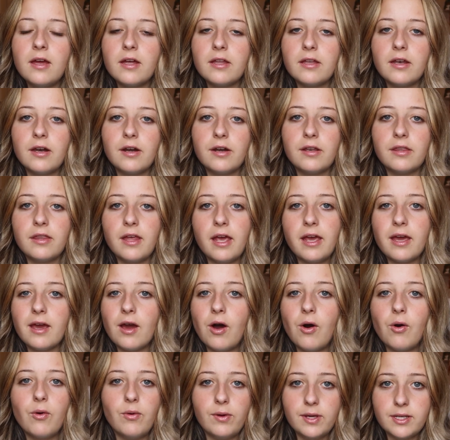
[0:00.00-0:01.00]
and they
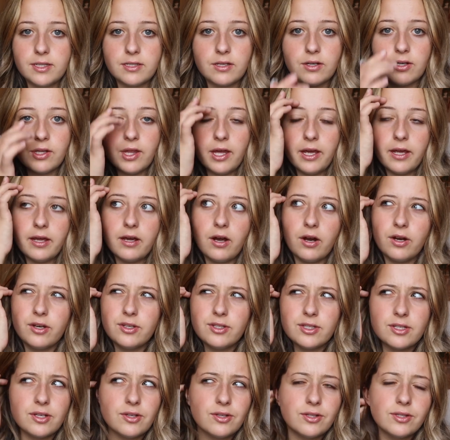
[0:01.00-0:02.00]
always are like, are you
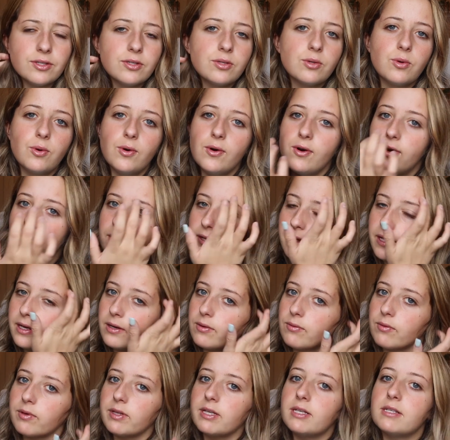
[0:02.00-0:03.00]
still in school? And
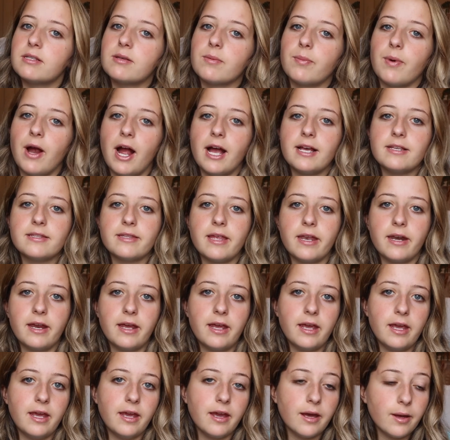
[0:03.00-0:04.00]
like really surprised that
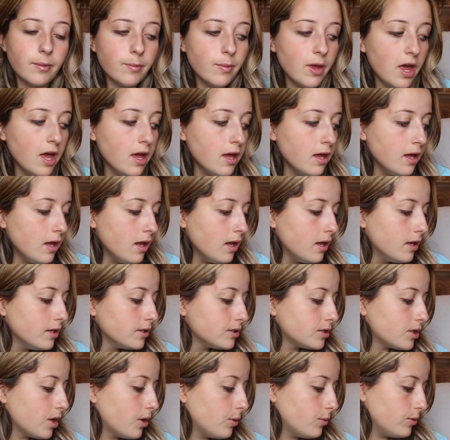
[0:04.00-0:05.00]
I am.
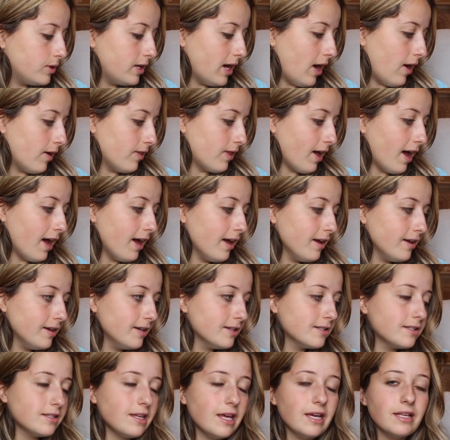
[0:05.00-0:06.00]
So yeah, that
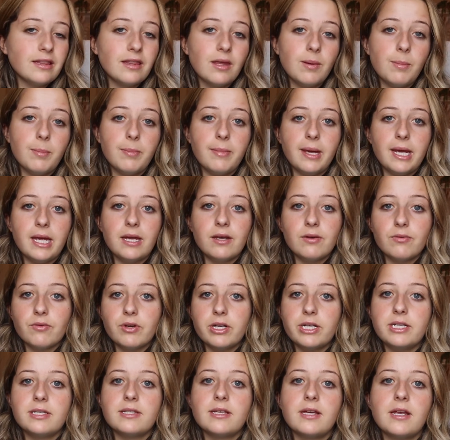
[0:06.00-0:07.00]
is like the main
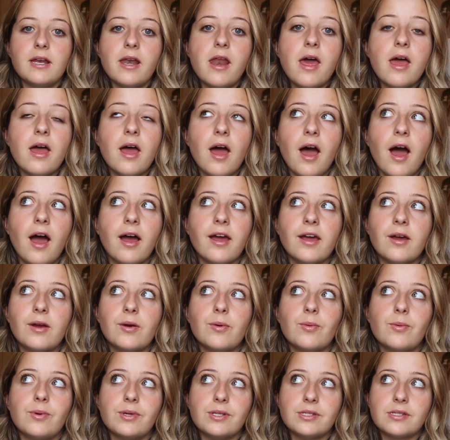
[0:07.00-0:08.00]
reason I
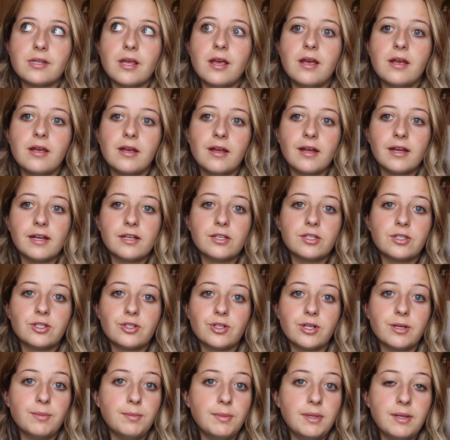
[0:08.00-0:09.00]
was
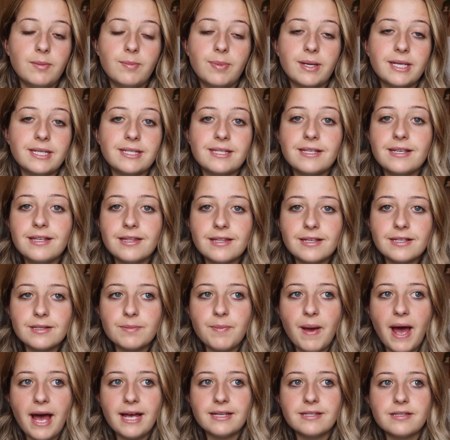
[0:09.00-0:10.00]
extremely busy this
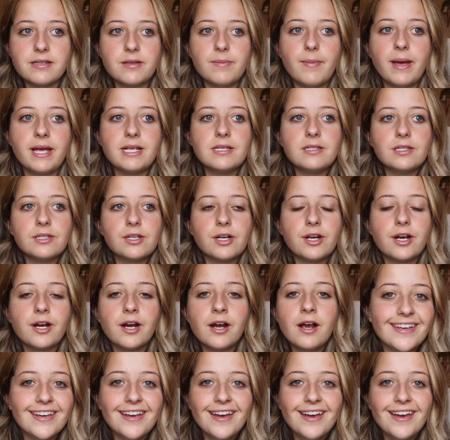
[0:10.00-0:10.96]
past semester.